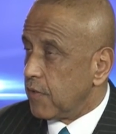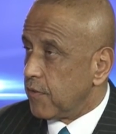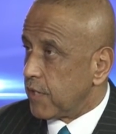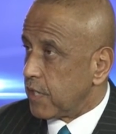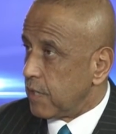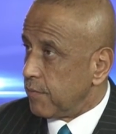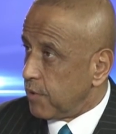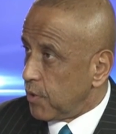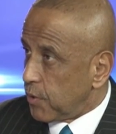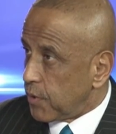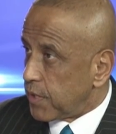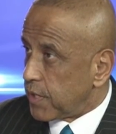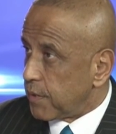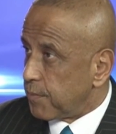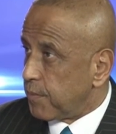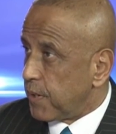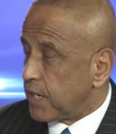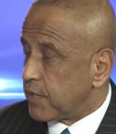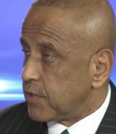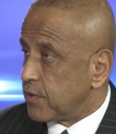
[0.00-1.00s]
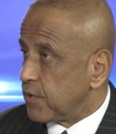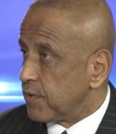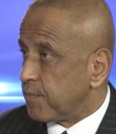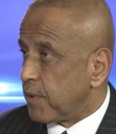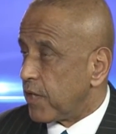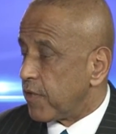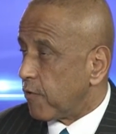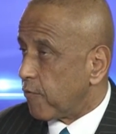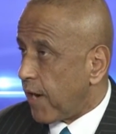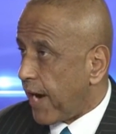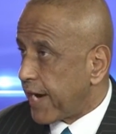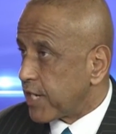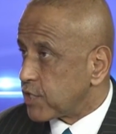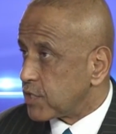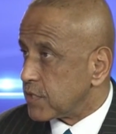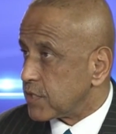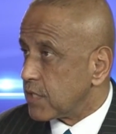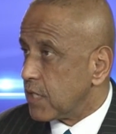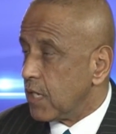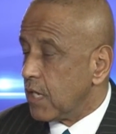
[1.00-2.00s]
the community by, do it, by their
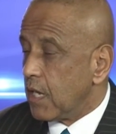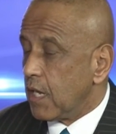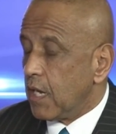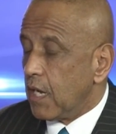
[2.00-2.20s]
actions.